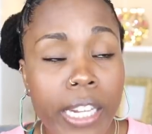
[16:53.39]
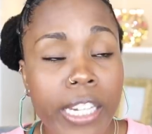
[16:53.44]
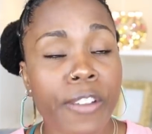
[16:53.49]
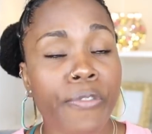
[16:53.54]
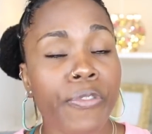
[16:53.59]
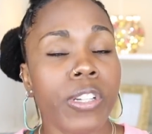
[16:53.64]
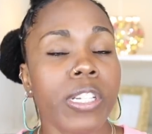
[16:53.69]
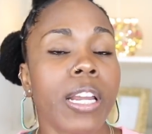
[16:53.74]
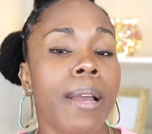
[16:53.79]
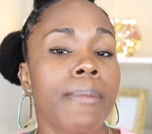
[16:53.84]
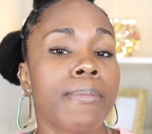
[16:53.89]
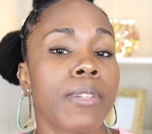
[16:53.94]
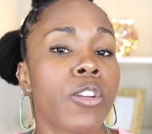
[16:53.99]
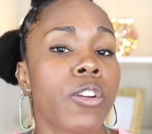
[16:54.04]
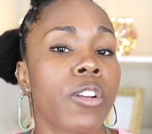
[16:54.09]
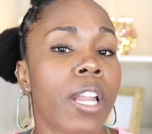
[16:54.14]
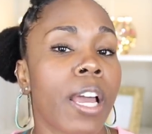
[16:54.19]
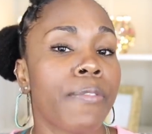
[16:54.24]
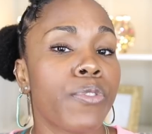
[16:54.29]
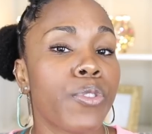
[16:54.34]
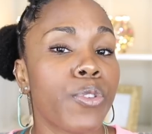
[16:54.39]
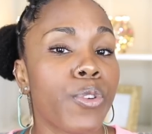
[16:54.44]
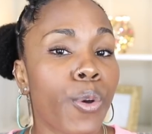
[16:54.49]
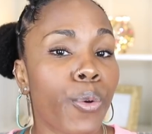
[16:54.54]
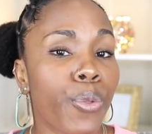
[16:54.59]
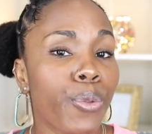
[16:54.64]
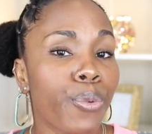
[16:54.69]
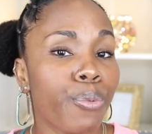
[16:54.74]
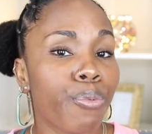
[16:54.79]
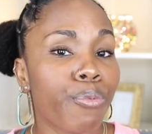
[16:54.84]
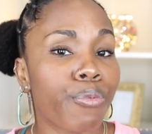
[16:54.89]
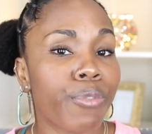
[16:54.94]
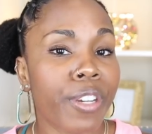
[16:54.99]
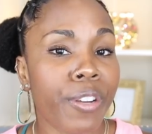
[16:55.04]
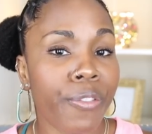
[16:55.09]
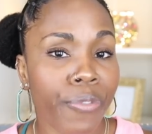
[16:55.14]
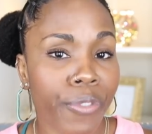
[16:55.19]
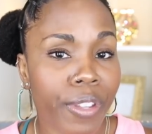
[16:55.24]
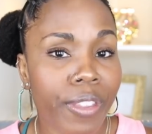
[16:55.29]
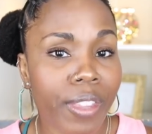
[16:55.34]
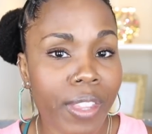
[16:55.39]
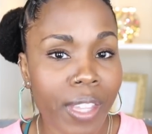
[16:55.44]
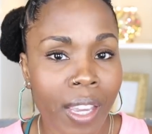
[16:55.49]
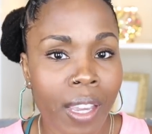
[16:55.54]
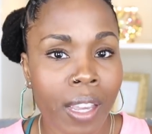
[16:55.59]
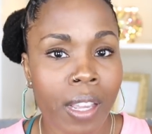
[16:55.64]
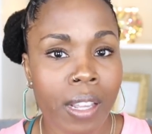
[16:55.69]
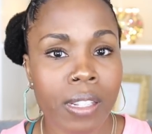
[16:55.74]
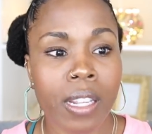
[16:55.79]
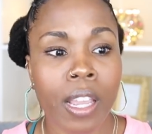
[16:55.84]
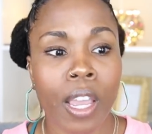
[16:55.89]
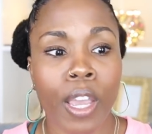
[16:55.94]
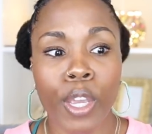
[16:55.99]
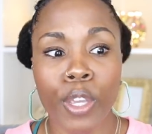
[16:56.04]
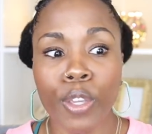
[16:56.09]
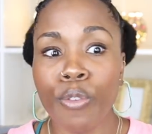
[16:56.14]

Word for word: At different times in your life, you go through different things.